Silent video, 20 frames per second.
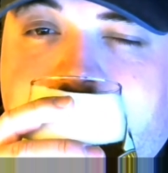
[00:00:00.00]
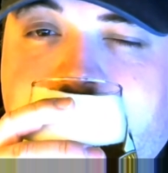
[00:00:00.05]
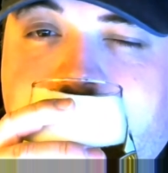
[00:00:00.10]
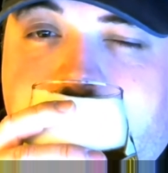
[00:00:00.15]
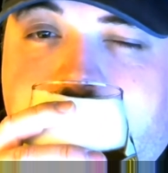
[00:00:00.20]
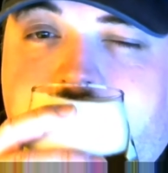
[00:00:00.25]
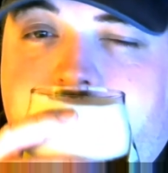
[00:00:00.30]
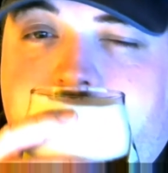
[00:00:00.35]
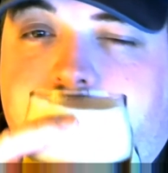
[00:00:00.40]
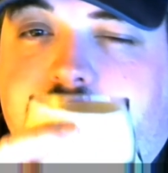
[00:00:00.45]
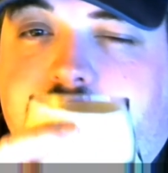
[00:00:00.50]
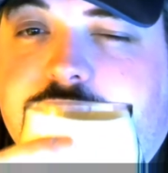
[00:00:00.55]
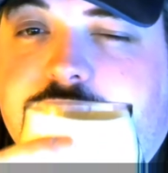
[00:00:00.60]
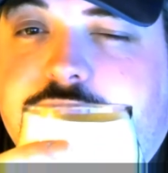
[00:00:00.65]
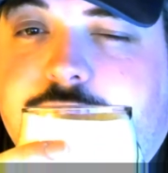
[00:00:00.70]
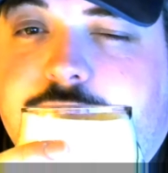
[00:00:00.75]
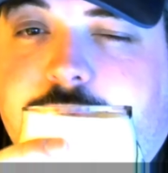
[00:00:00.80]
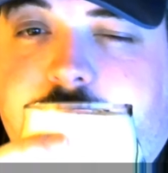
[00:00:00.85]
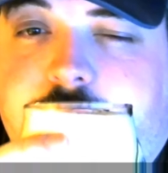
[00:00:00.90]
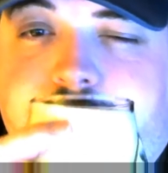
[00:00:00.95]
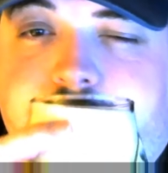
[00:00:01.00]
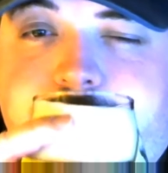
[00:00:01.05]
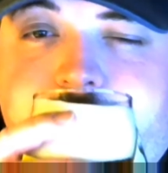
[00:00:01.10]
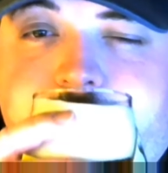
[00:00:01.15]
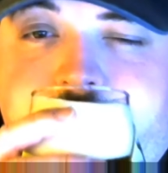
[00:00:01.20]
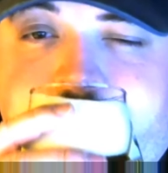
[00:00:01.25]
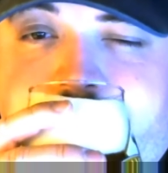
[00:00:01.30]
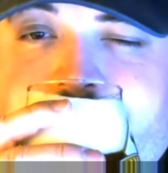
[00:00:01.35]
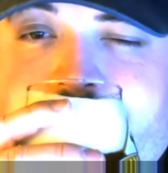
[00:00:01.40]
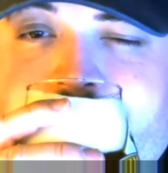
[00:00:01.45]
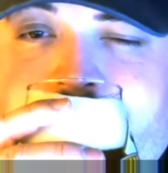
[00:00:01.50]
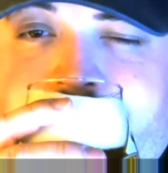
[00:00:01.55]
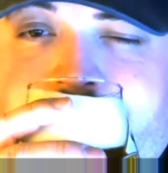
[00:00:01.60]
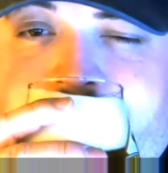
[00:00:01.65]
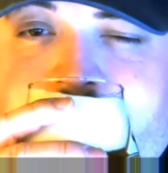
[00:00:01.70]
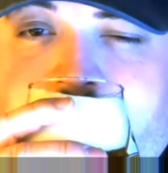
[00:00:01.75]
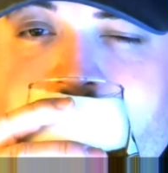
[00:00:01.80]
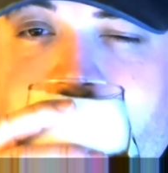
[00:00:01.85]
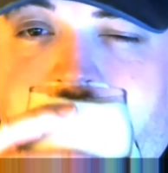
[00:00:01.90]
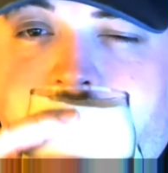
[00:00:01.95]
Sugar sweet,
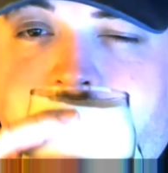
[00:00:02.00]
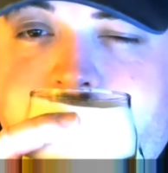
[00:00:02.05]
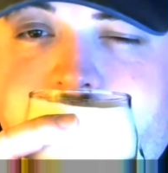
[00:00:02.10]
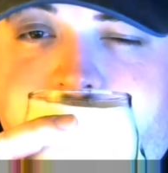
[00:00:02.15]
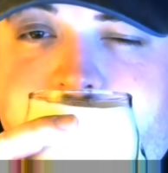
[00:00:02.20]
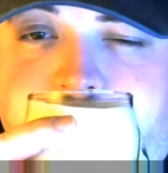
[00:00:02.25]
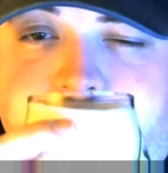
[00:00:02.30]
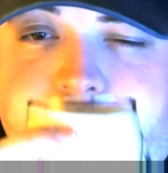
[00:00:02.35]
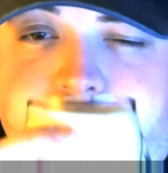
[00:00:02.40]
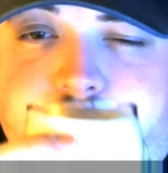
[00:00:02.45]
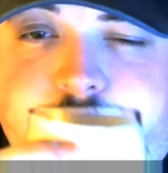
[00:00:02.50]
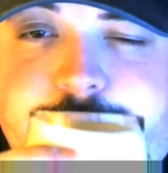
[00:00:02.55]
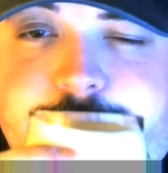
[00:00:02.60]
corn soda.